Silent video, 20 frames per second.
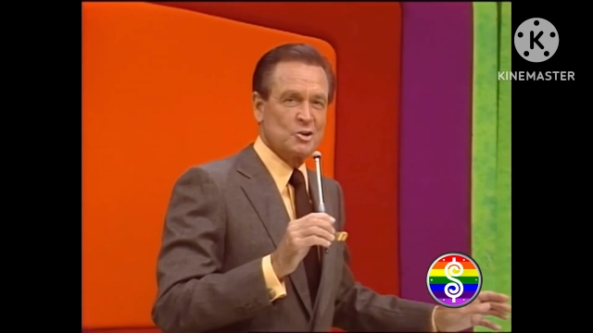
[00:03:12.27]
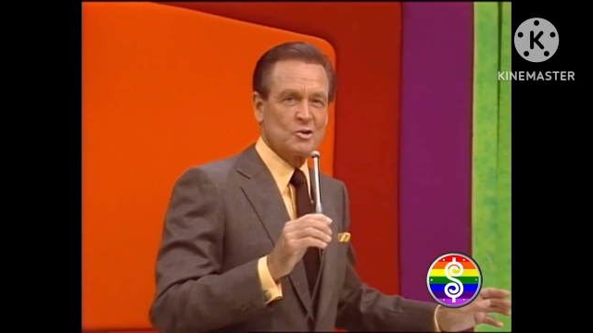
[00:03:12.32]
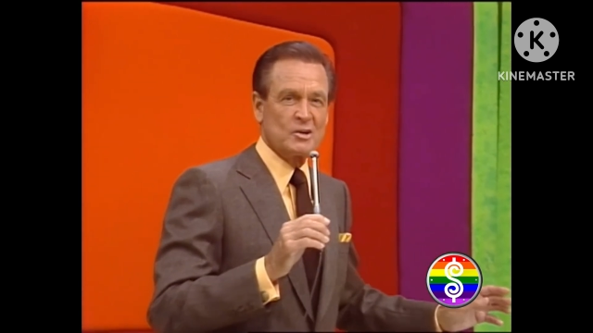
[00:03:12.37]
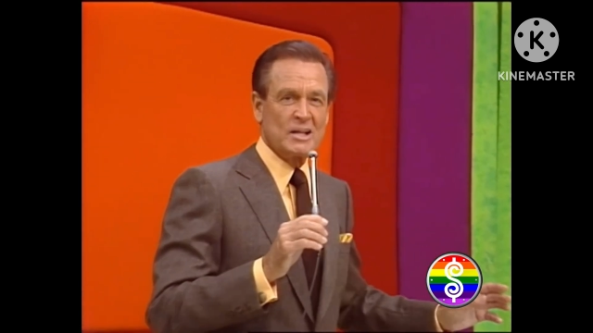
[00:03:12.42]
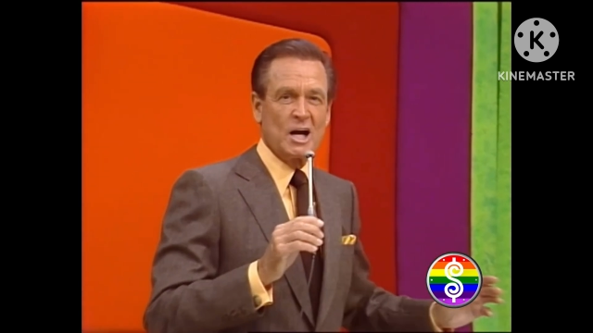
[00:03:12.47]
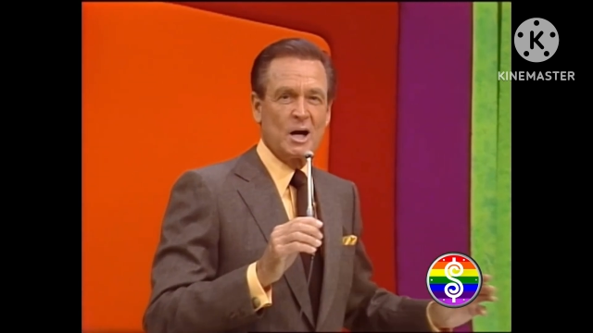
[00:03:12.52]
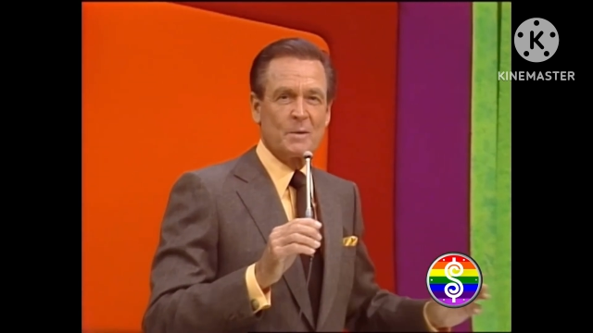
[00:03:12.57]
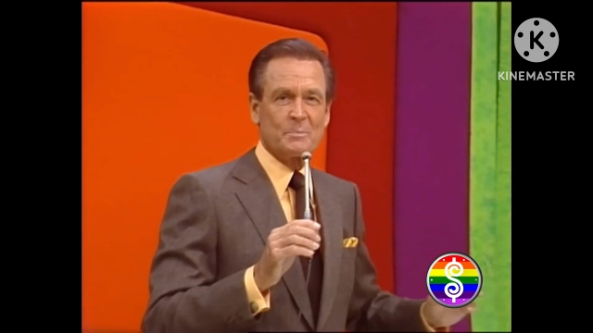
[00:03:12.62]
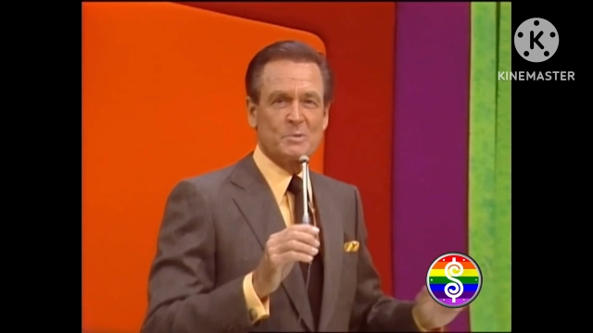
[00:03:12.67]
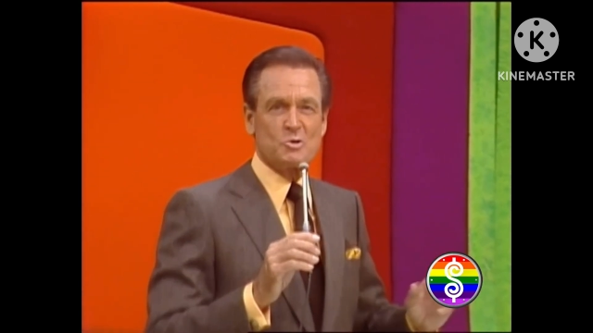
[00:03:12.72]
you to
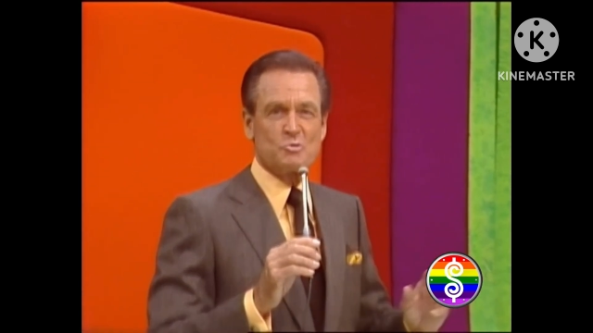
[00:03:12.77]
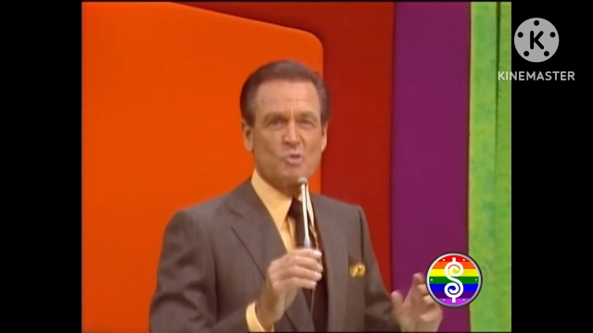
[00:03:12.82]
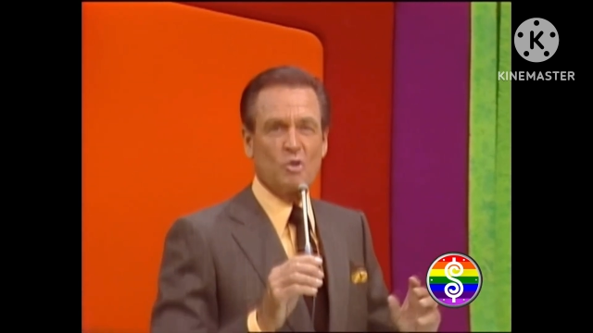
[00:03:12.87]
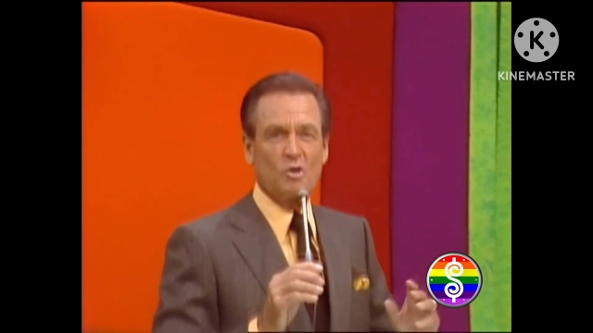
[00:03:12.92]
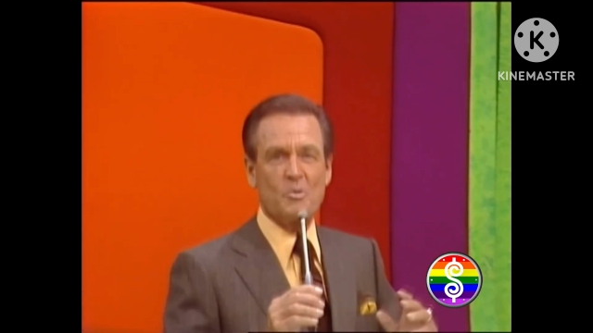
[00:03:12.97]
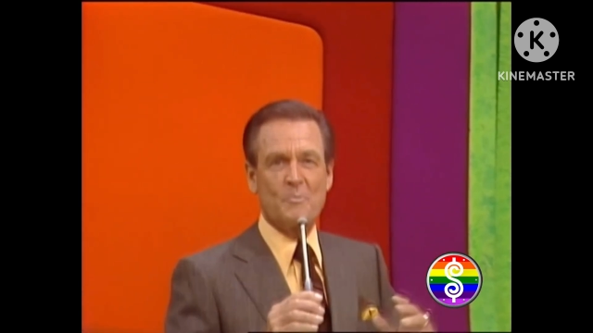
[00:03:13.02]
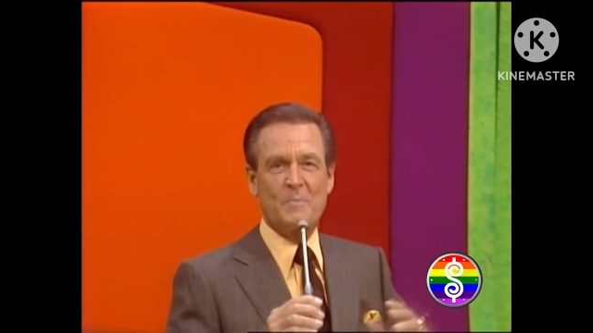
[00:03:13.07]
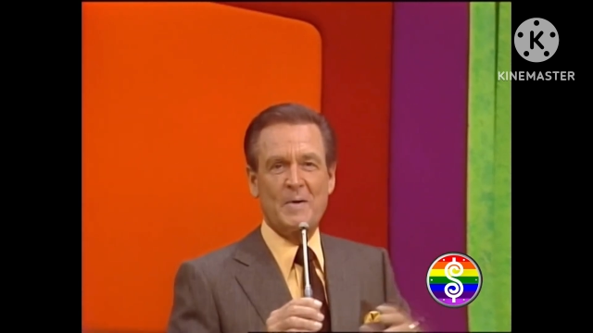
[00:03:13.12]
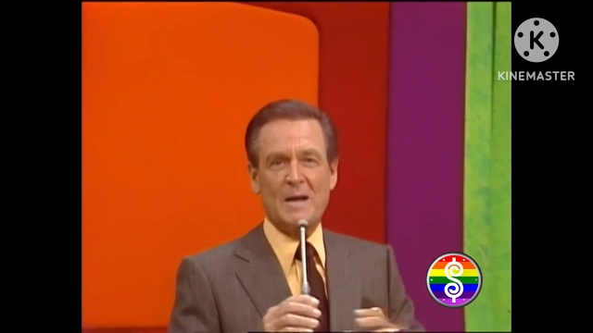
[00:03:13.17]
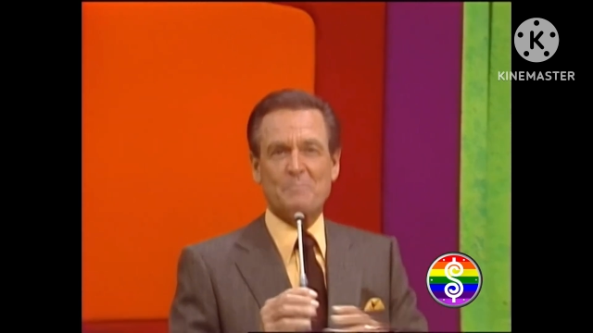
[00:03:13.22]
help control
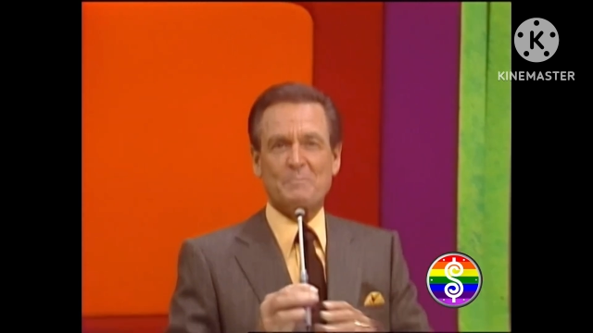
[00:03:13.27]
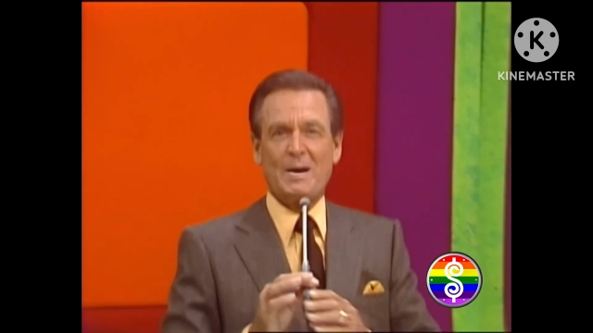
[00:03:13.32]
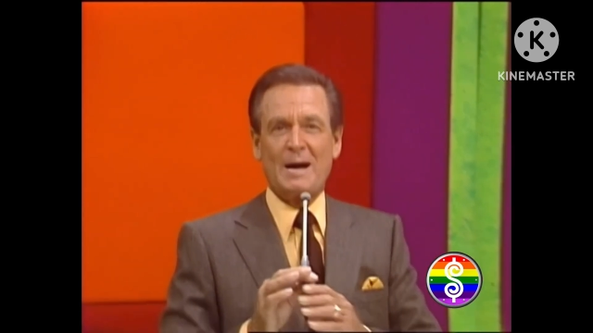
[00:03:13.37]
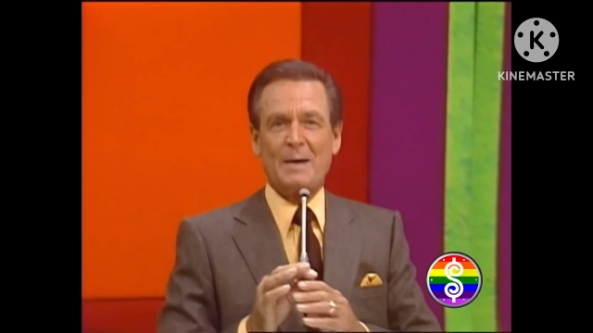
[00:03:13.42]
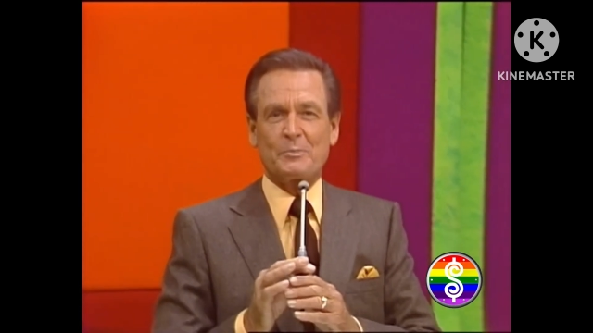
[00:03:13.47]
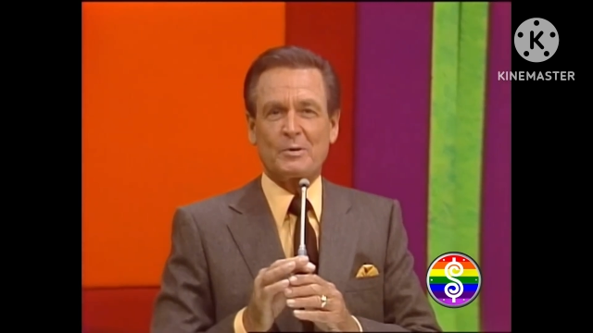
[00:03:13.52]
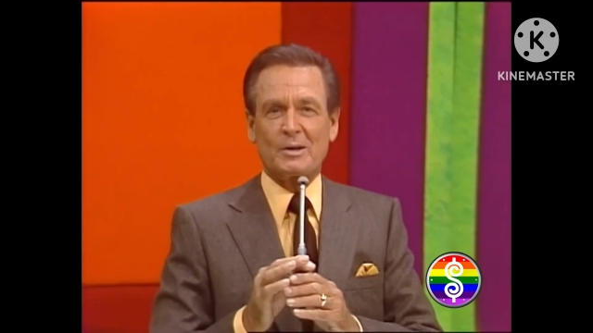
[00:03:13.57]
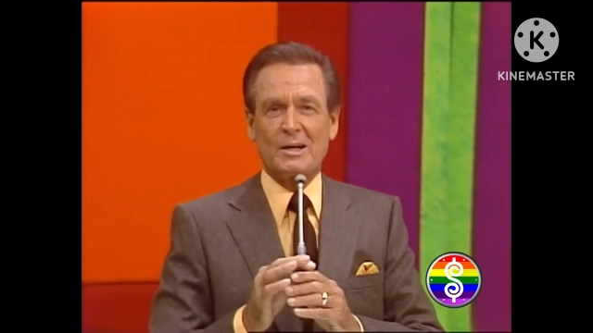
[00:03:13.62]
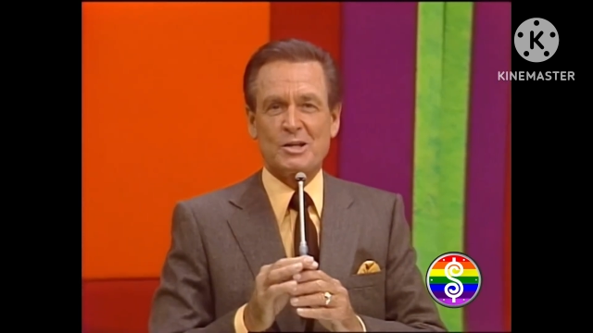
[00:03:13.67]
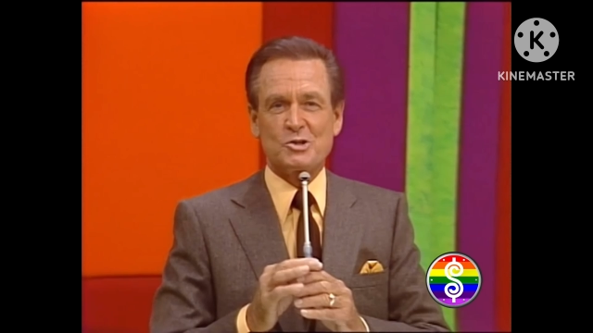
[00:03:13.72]
the pet
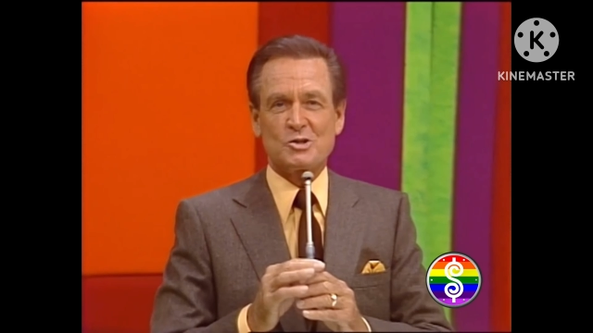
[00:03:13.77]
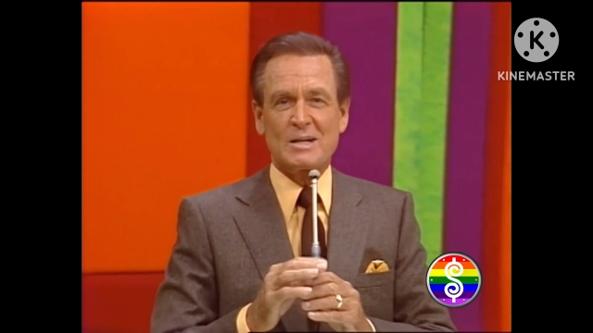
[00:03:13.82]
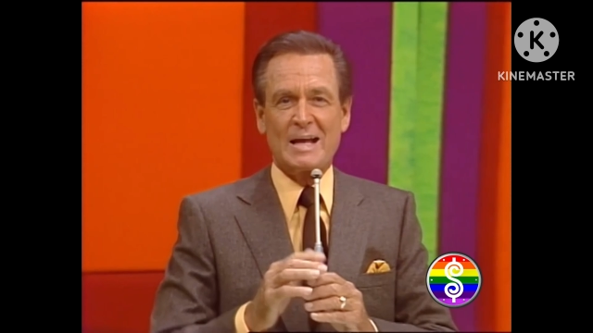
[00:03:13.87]
population.